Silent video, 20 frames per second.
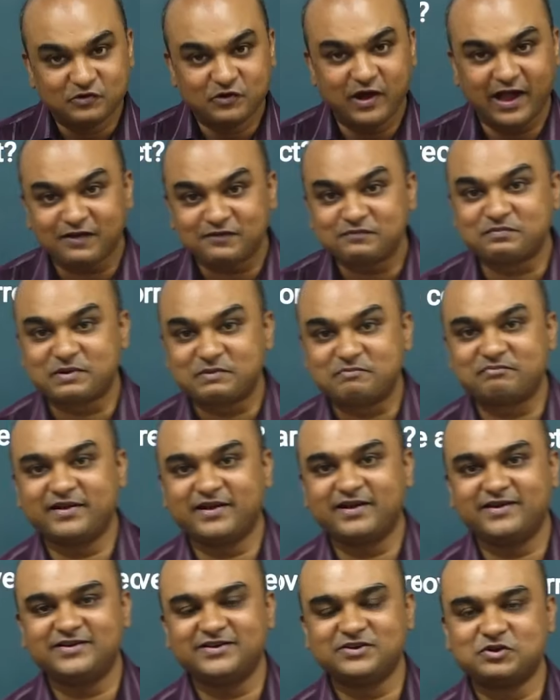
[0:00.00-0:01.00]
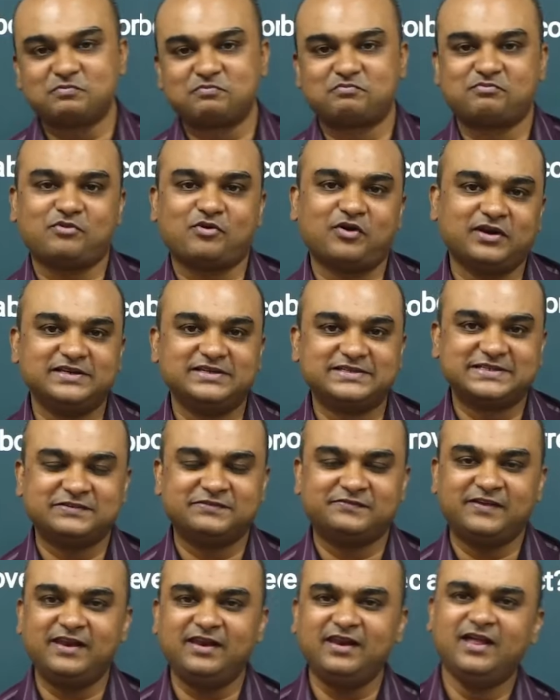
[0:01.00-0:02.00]
have prepared your polity
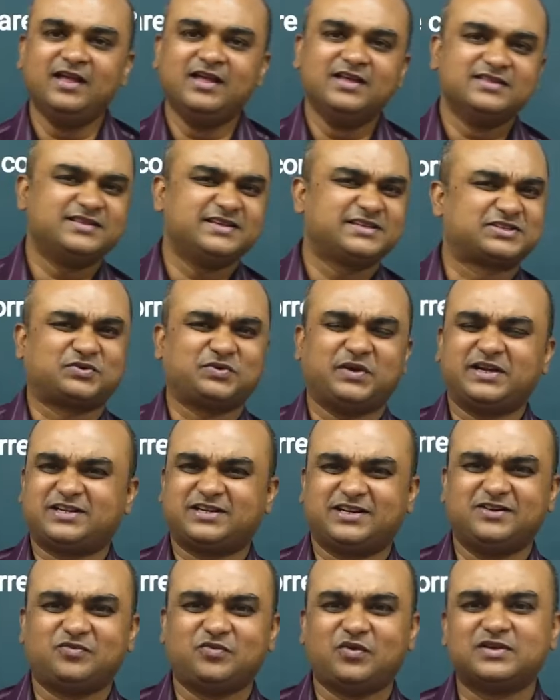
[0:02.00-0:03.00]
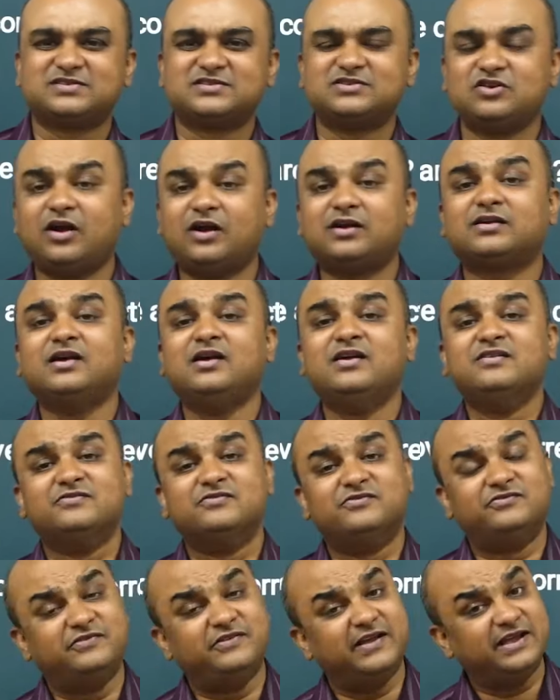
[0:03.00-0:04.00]
well, this question was not
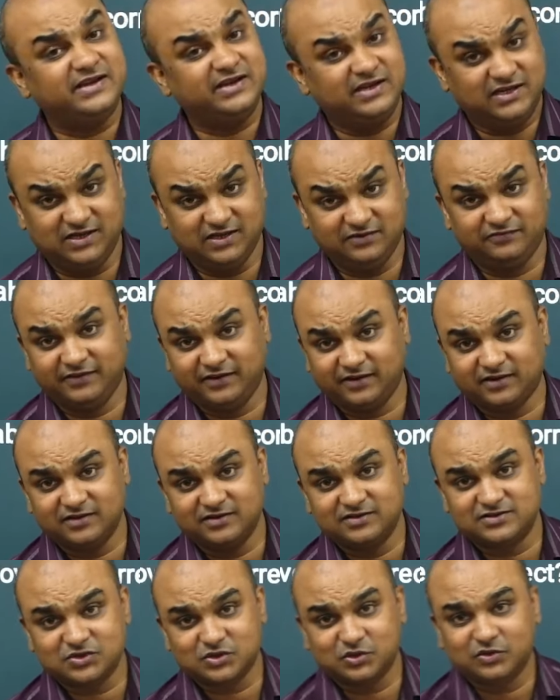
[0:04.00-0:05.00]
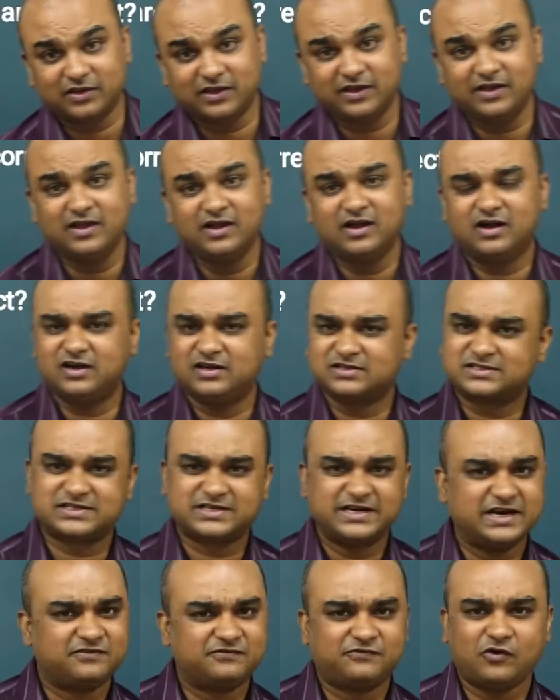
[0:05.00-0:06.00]
very difficult. Okay, a
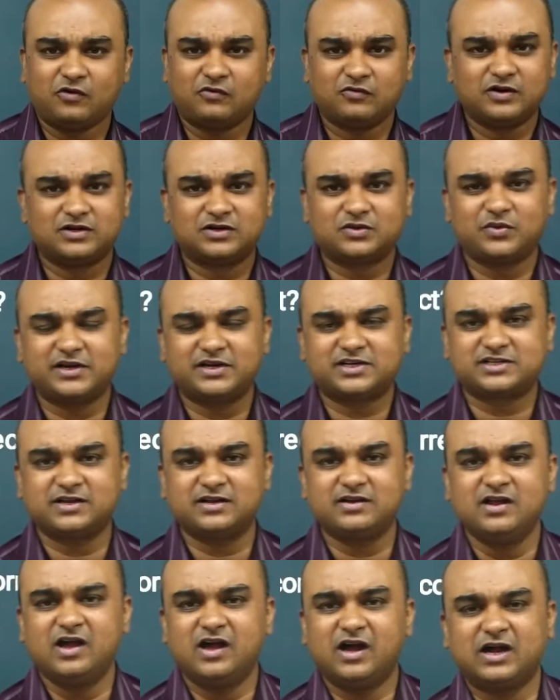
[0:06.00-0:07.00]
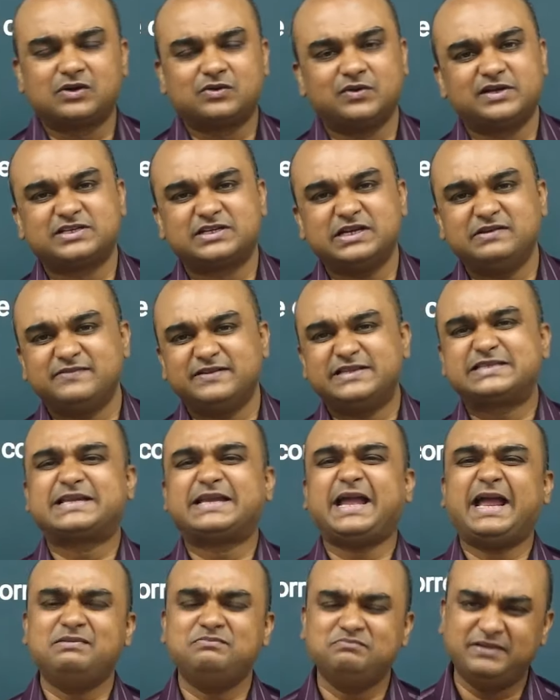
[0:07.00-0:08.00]
straightforward question, a question which
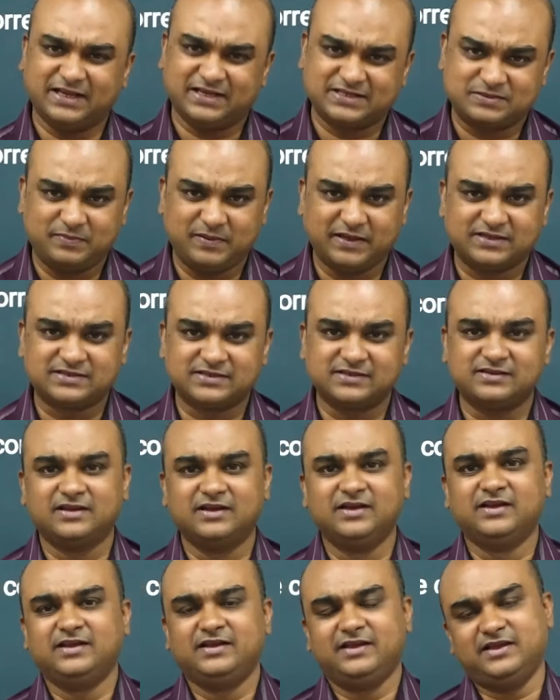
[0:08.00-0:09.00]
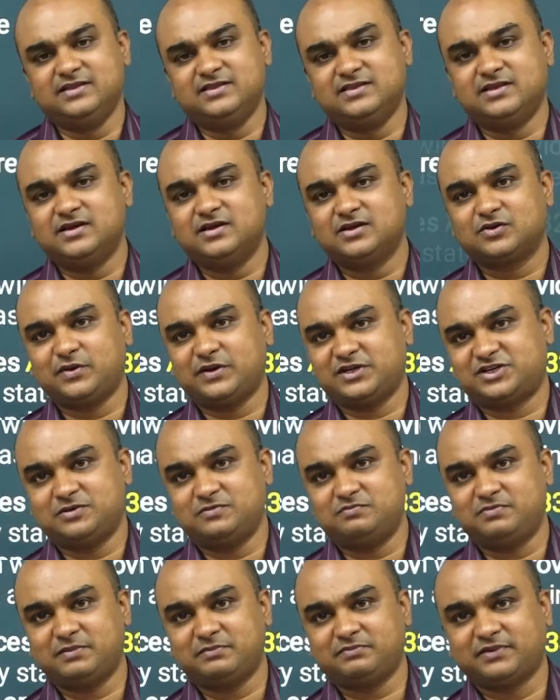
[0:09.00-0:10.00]
can be expected in the question.
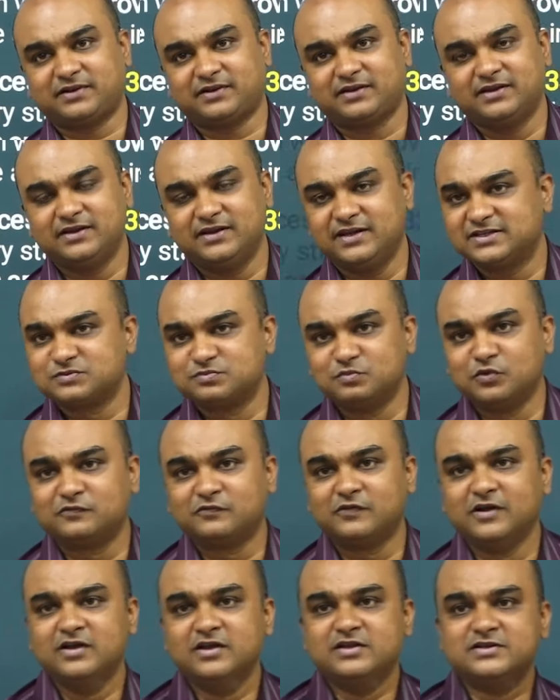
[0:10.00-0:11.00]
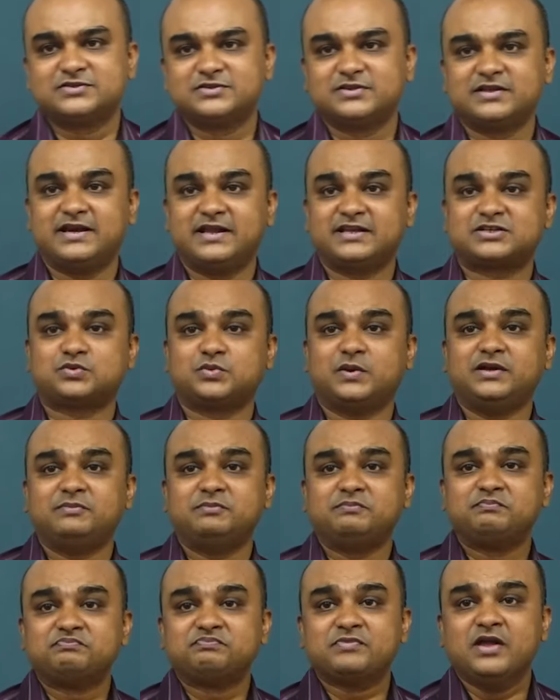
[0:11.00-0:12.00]
Let's move to the next one.
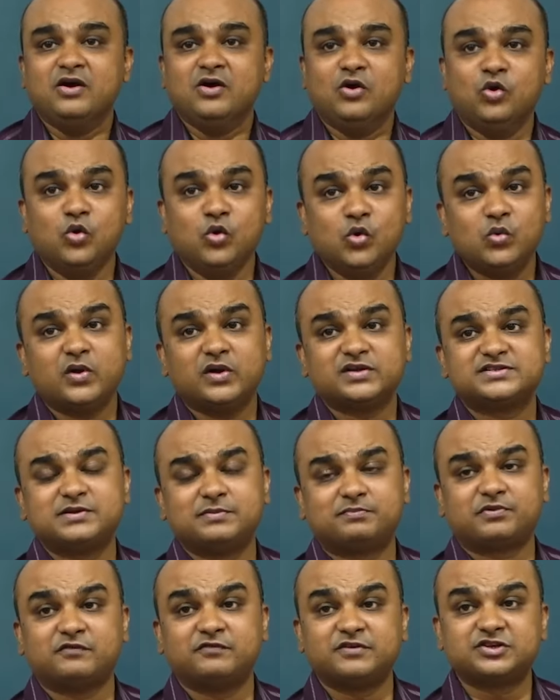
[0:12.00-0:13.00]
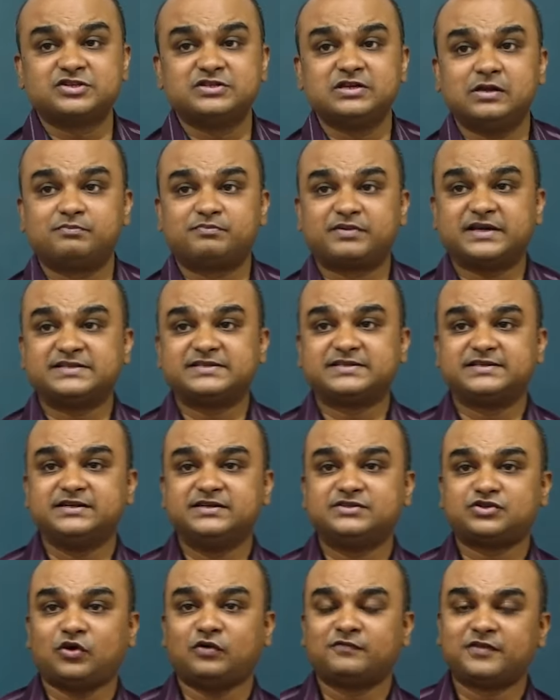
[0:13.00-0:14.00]
Who was the provisional
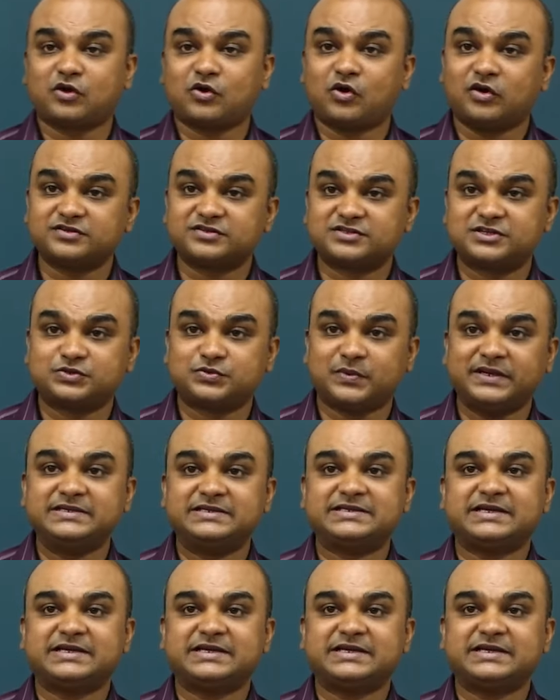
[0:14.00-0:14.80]
president of the Constituent